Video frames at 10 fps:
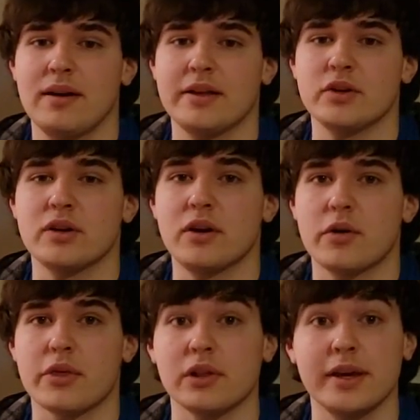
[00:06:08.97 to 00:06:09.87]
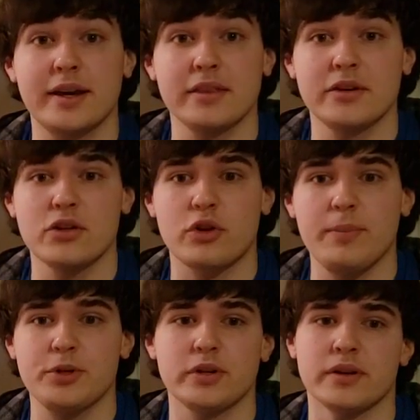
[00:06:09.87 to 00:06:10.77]
and you can go to the link in the
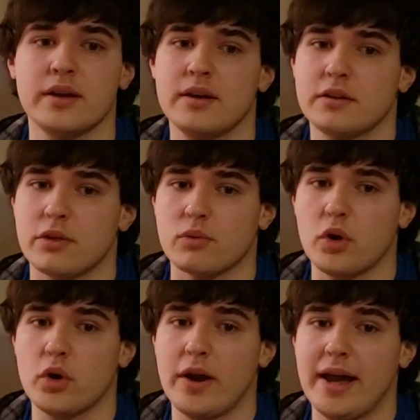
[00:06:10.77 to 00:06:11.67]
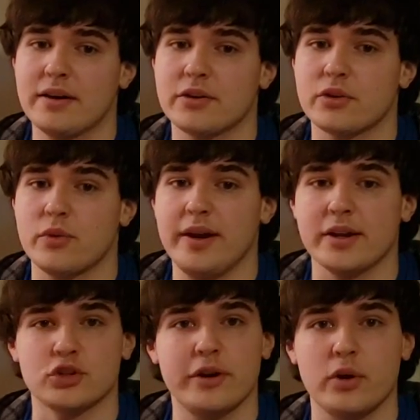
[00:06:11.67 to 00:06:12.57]
description to throw your hat into the ring
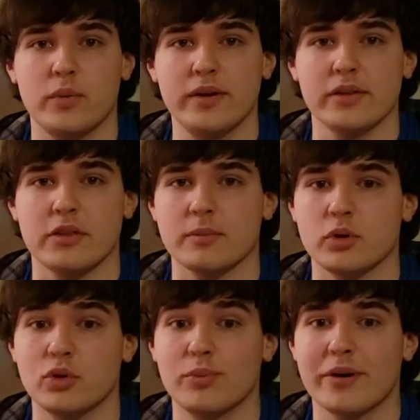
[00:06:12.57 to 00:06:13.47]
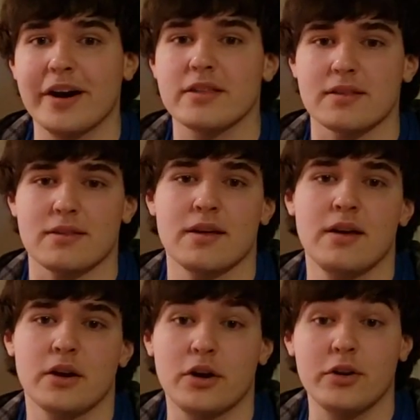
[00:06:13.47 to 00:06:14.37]
and try to win some cool prizes,
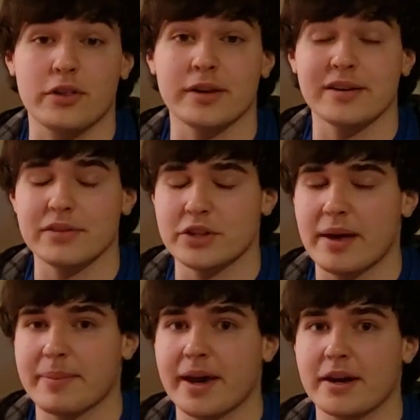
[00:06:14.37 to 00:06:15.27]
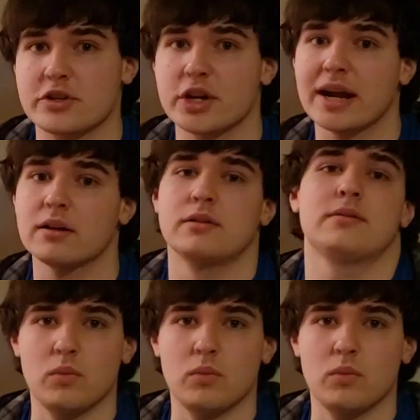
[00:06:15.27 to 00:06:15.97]
courtesy of the DatPags channel.